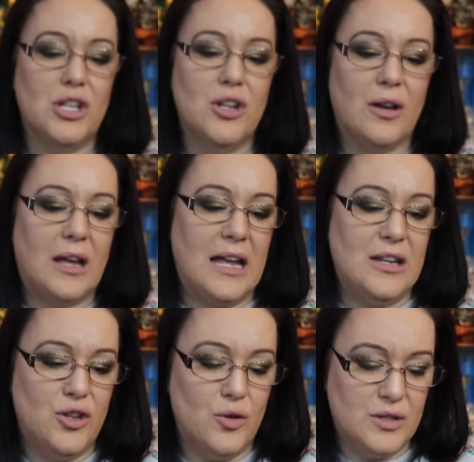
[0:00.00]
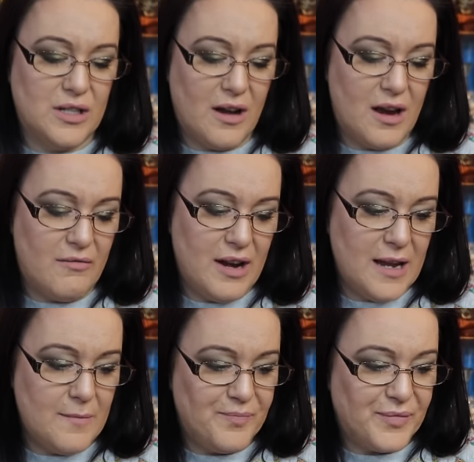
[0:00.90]
look in your
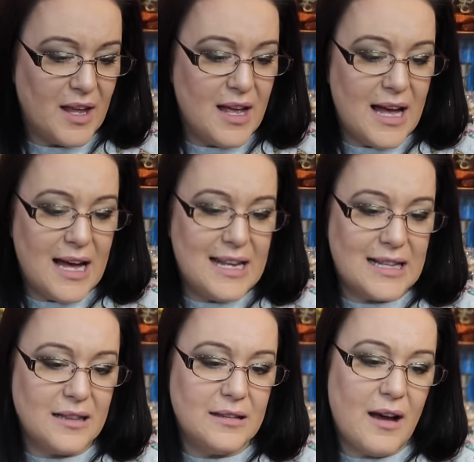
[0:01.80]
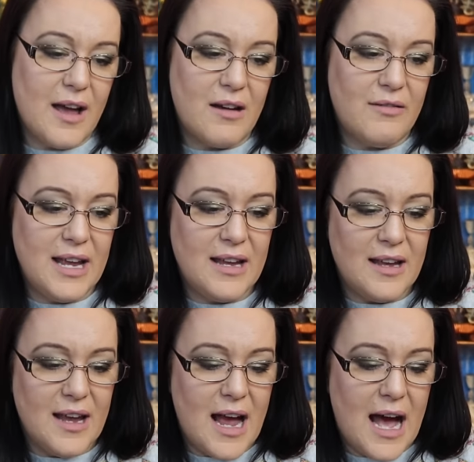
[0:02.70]
diary a little diary
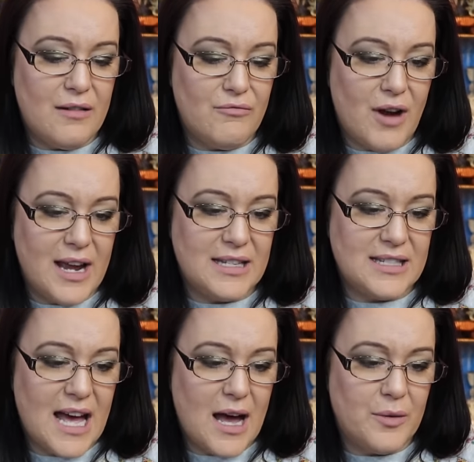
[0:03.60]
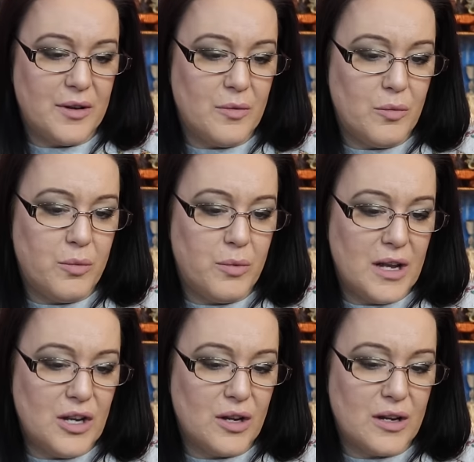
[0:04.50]
and write down
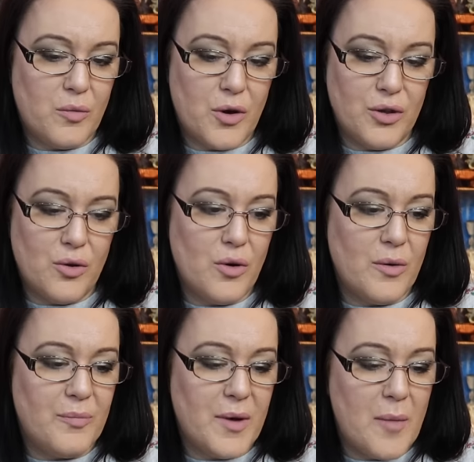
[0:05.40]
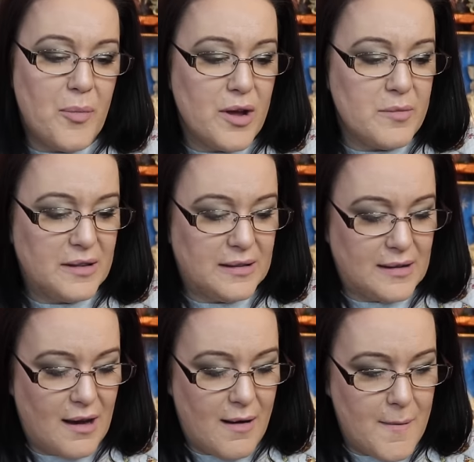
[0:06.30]
and look at what your
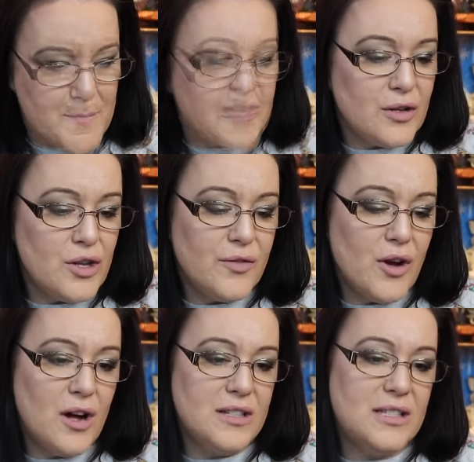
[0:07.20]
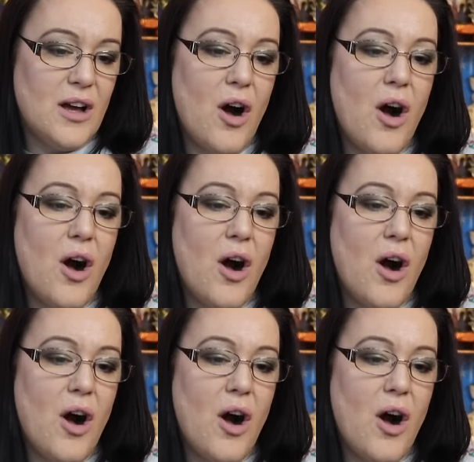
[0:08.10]
appointments are. So you've got a